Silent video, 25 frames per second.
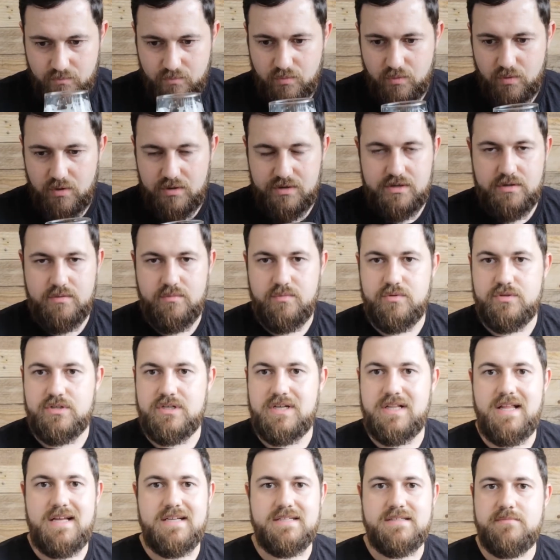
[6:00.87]
what you would
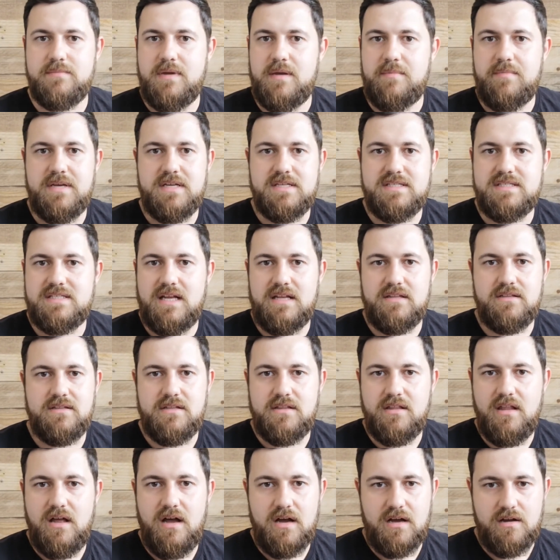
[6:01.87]
class maybe a
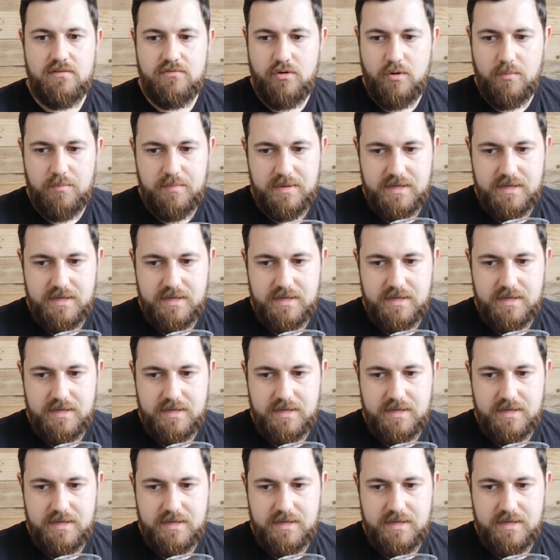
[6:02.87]
standard lager or